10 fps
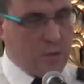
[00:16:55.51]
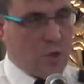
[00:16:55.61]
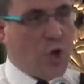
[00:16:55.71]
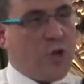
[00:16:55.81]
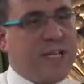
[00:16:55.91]

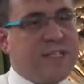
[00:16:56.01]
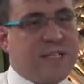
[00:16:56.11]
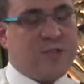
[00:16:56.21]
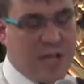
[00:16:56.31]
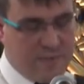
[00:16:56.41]
Not only is
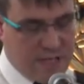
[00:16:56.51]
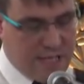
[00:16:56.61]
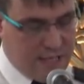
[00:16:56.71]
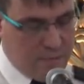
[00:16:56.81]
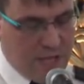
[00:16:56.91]
that driving
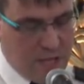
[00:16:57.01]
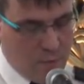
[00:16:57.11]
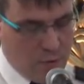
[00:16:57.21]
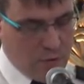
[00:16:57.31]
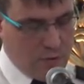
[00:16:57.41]
killing
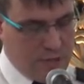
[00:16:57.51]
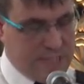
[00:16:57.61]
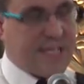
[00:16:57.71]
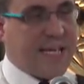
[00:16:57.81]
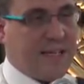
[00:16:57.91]
people,
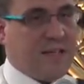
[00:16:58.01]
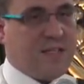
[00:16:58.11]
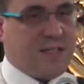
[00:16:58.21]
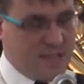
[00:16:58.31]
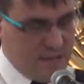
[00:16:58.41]
it's killing the
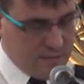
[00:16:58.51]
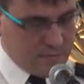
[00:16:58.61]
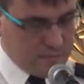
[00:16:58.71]
city.